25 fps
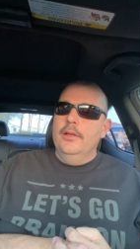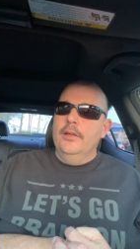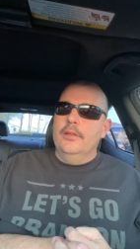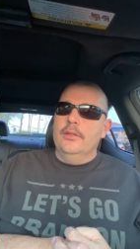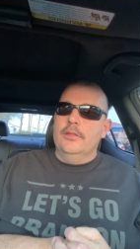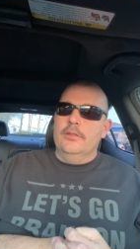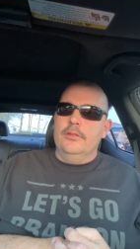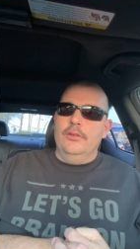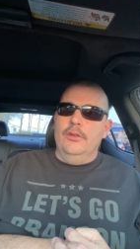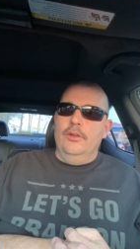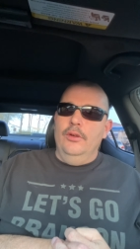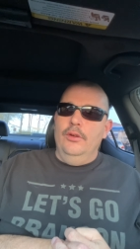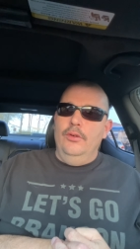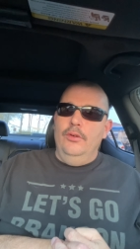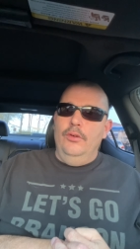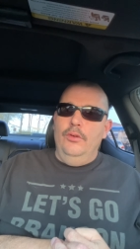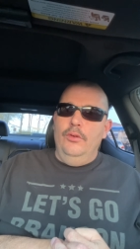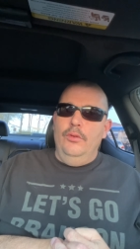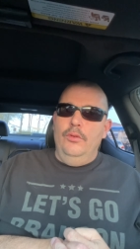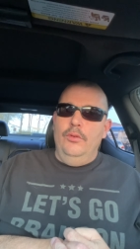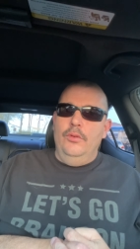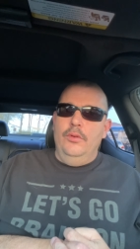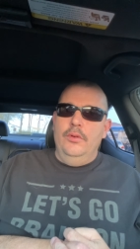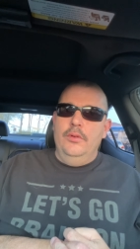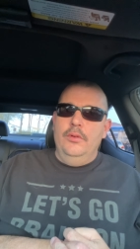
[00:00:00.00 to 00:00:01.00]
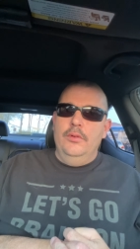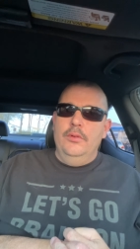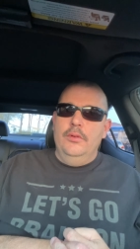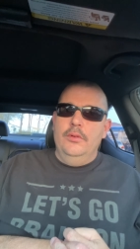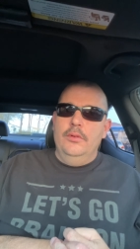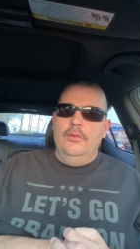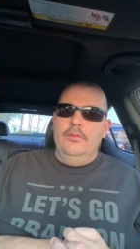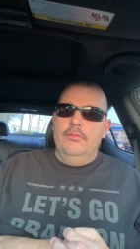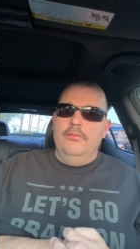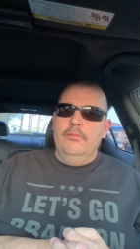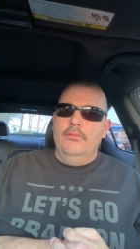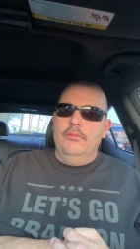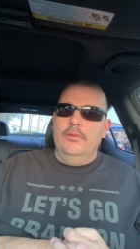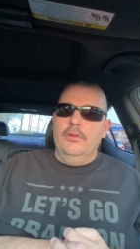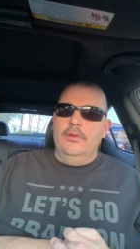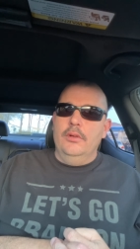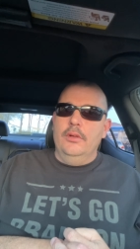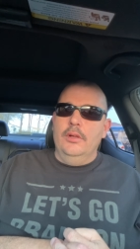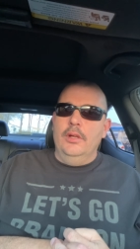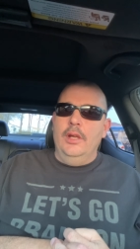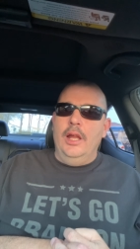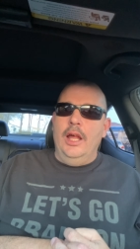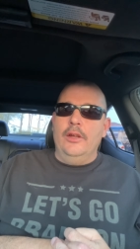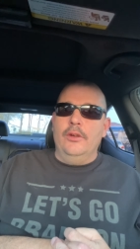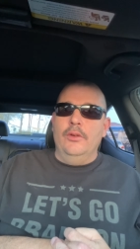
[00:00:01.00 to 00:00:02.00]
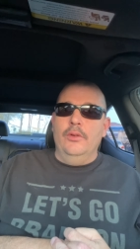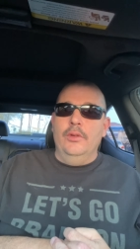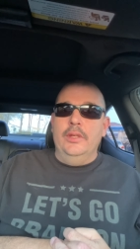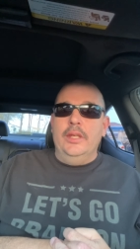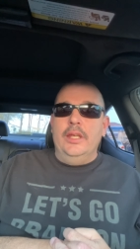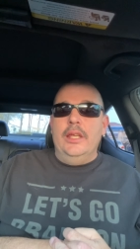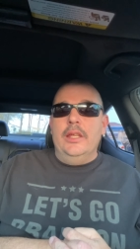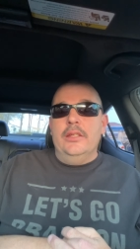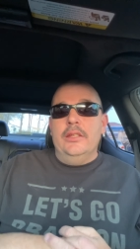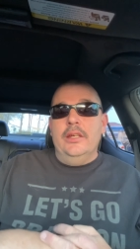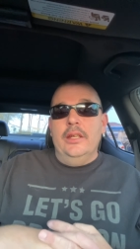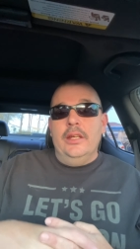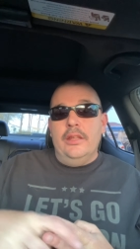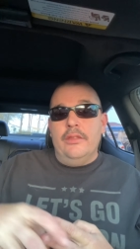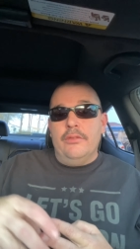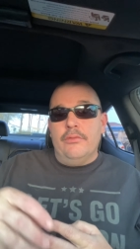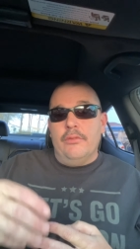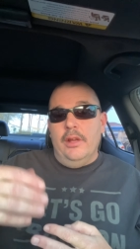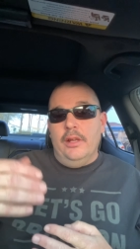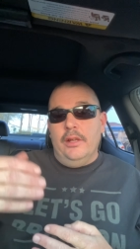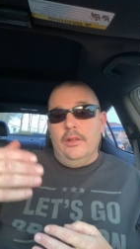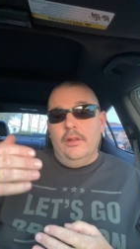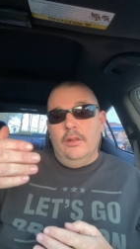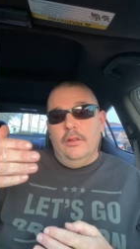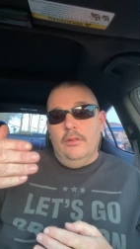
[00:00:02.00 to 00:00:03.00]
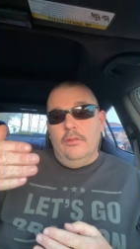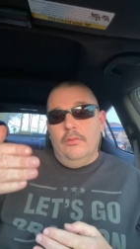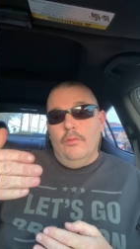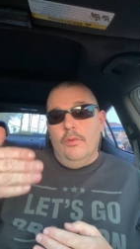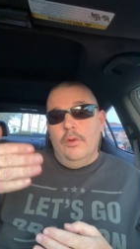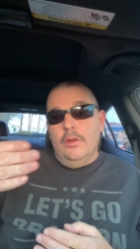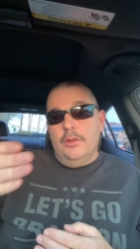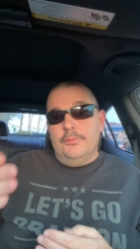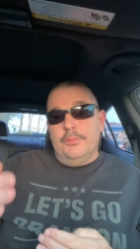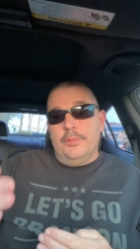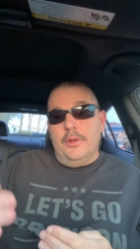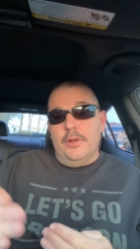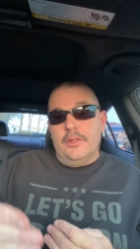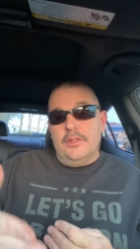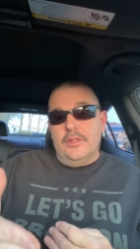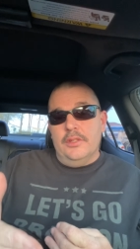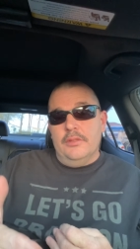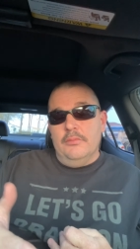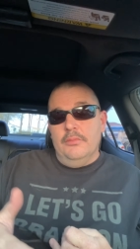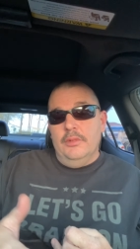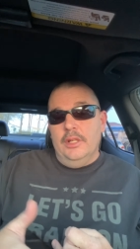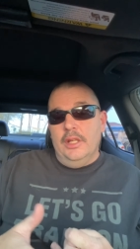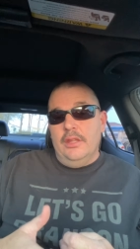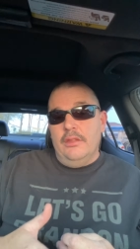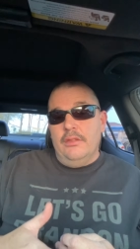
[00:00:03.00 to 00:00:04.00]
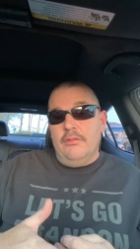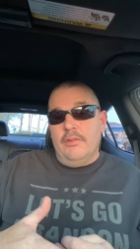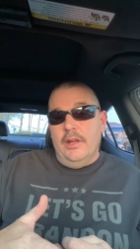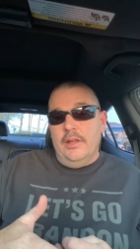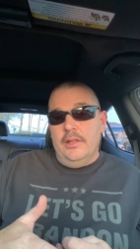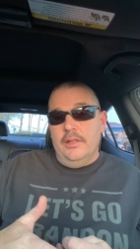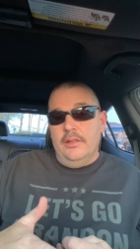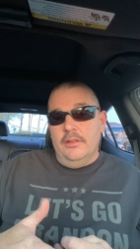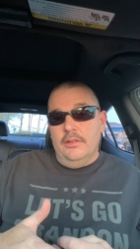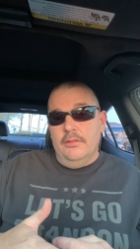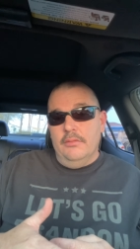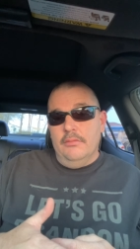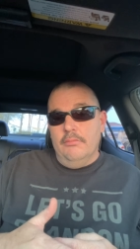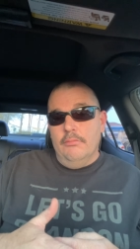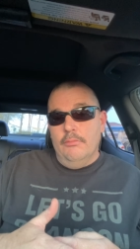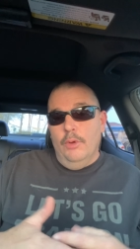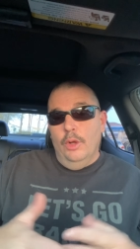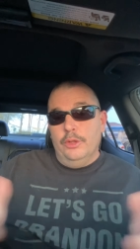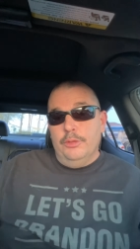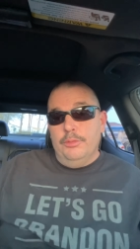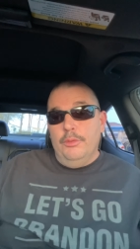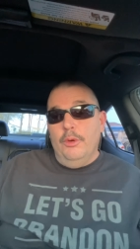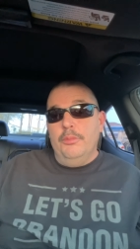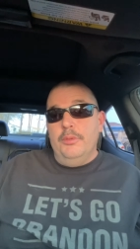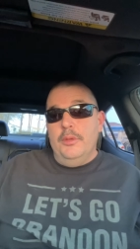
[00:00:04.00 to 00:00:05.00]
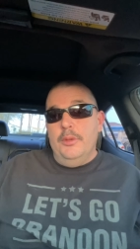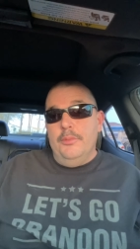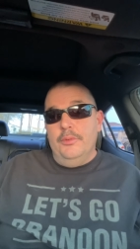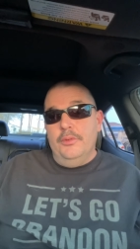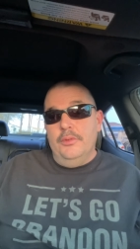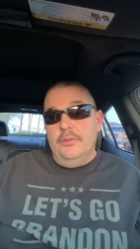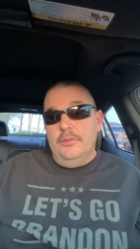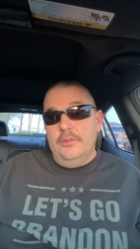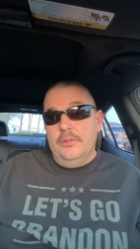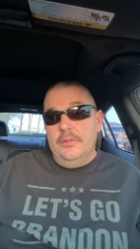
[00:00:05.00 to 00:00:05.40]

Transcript: So not only did he threaten one person, but he threatened multiple people.